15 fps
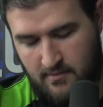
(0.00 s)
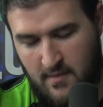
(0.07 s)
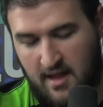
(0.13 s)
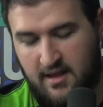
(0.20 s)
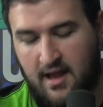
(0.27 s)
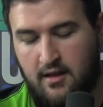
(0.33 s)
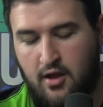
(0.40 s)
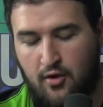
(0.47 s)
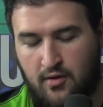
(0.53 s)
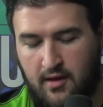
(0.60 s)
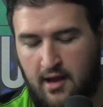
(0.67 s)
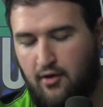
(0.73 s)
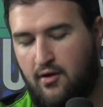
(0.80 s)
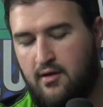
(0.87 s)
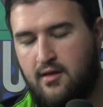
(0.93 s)
Let's get 2
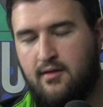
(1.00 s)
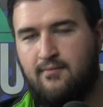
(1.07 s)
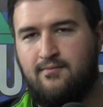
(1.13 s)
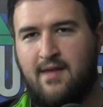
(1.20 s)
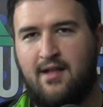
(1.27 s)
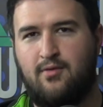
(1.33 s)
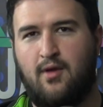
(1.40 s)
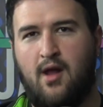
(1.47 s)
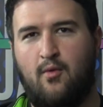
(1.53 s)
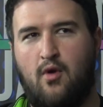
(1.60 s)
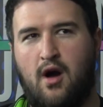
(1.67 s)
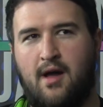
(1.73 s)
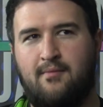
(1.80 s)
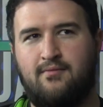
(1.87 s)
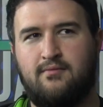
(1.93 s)
secrets. That's what I
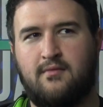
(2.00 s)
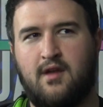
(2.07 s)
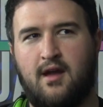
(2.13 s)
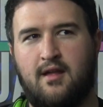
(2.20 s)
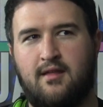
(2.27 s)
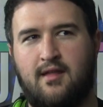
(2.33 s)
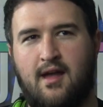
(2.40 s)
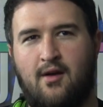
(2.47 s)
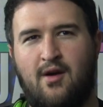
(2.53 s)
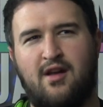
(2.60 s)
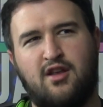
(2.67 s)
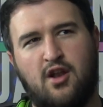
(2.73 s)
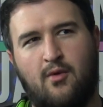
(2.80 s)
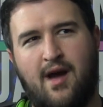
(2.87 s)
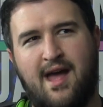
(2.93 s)
want. Because,
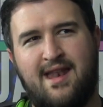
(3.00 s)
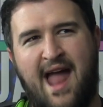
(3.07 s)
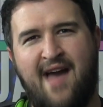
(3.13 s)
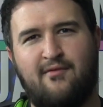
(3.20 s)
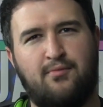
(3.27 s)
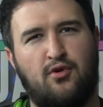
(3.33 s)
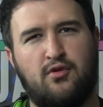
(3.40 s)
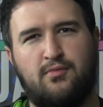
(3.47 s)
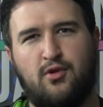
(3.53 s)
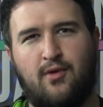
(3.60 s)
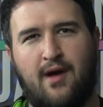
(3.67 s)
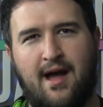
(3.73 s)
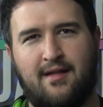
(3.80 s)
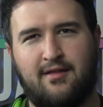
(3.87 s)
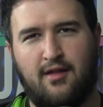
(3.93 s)
well, you know what? I haven't pulled a
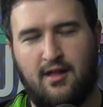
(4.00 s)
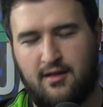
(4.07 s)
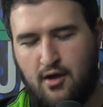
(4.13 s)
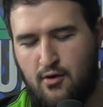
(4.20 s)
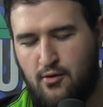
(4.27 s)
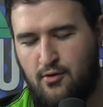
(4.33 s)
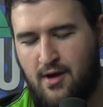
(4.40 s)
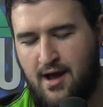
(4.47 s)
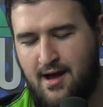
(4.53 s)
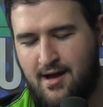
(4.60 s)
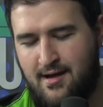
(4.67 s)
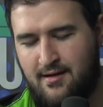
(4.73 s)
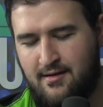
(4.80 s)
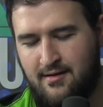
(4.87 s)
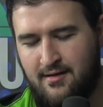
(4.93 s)
Blue Eyes. So let's go,
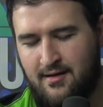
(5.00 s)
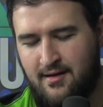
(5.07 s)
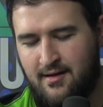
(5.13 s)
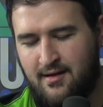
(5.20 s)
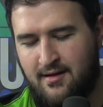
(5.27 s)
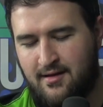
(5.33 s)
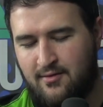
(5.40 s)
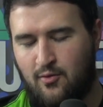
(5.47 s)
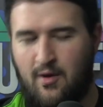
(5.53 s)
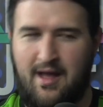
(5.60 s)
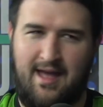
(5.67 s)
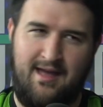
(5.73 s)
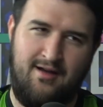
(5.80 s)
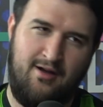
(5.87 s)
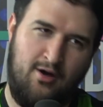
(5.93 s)

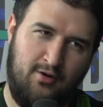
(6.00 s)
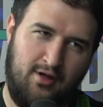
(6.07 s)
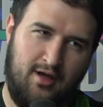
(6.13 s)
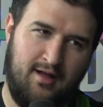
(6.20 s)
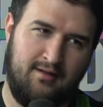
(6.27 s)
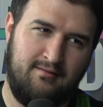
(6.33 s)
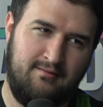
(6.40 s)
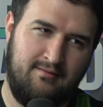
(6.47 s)
well, hold on.